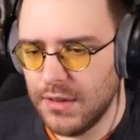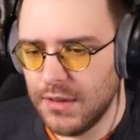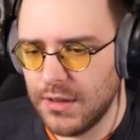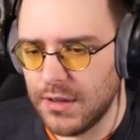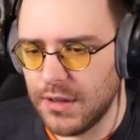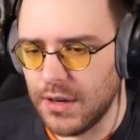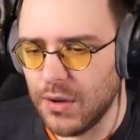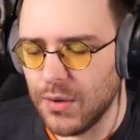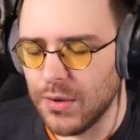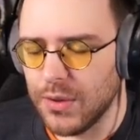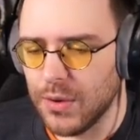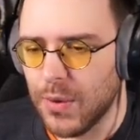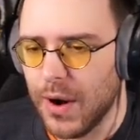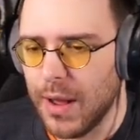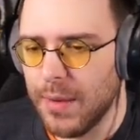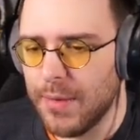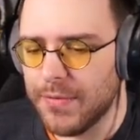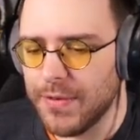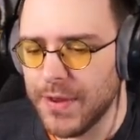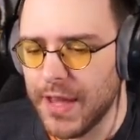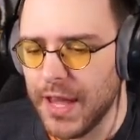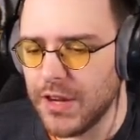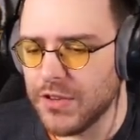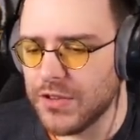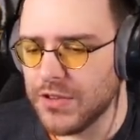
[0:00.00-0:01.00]
You know, the
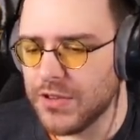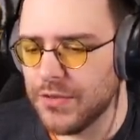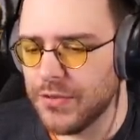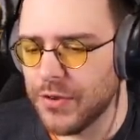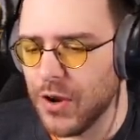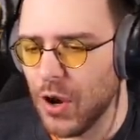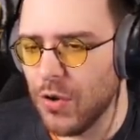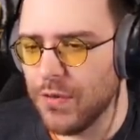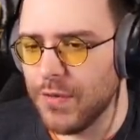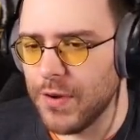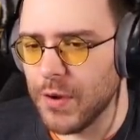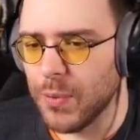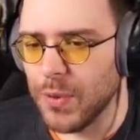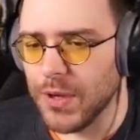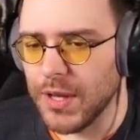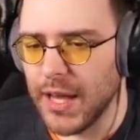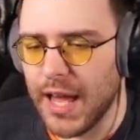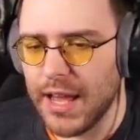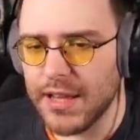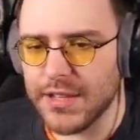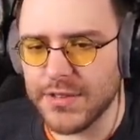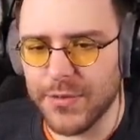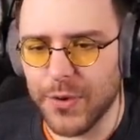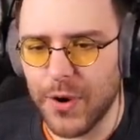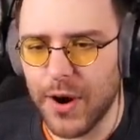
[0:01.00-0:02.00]
ramifications of COVID will
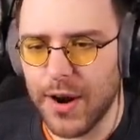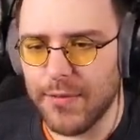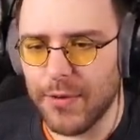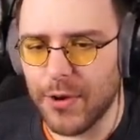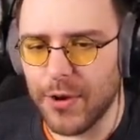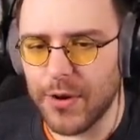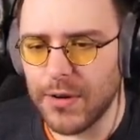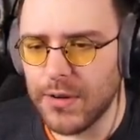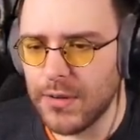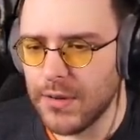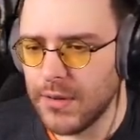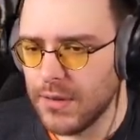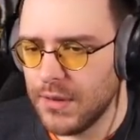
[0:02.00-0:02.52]
last forever.